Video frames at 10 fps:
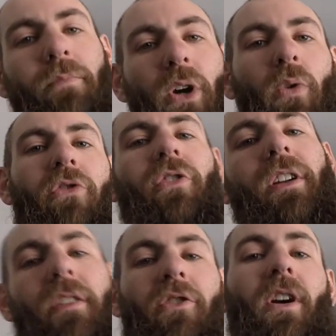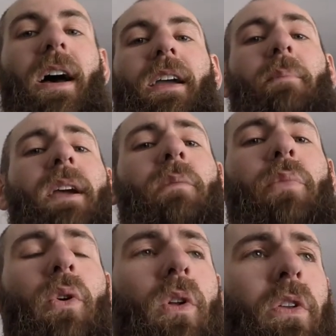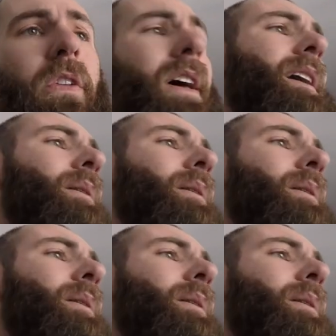going straight to the track and making pulls.